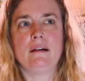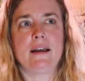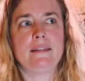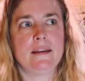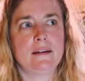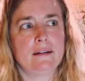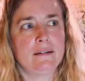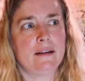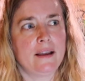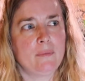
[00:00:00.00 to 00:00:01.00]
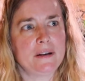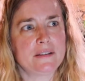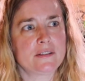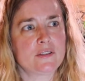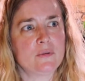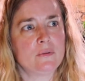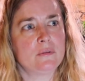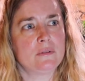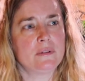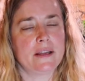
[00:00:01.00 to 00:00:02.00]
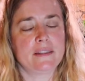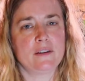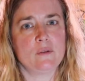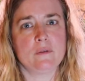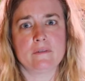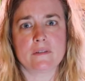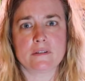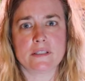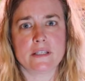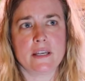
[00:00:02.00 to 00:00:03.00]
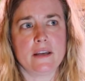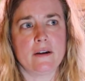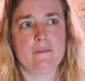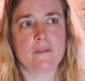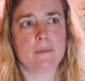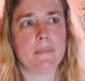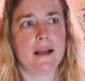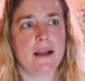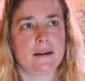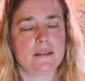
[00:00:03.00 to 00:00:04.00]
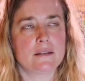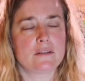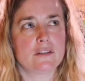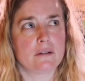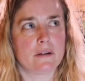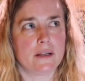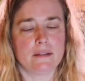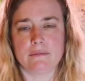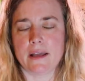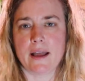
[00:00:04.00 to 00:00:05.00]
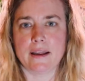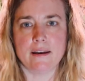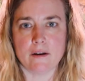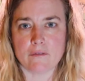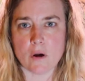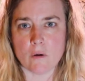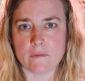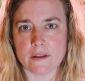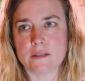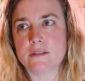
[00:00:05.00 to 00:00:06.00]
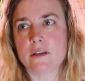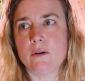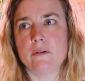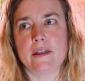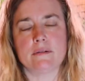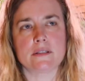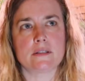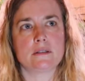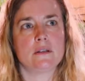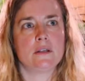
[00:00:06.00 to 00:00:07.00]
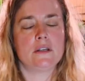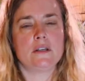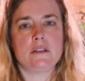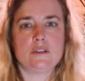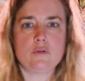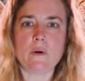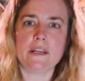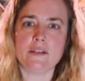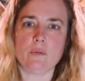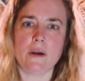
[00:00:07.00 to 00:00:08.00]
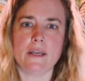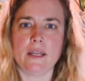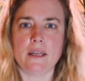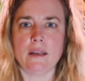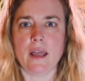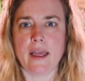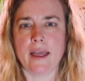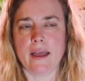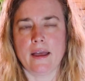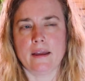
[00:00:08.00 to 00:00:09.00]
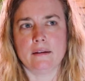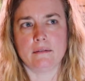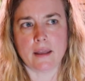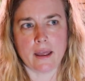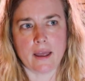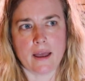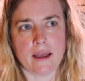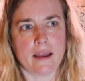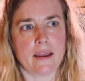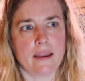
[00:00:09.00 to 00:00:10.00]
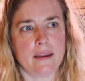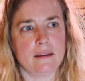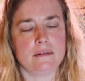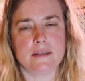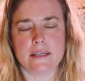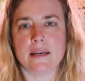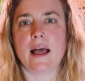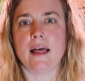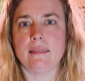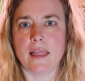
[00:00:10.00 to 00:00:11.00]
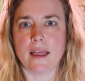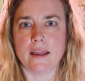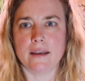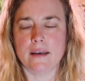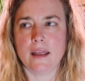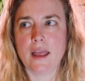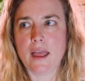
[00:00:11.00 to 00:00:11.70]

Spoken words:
I think I went to school at the University of Vermont during the height of COVID. So that was 2020, and I did it online,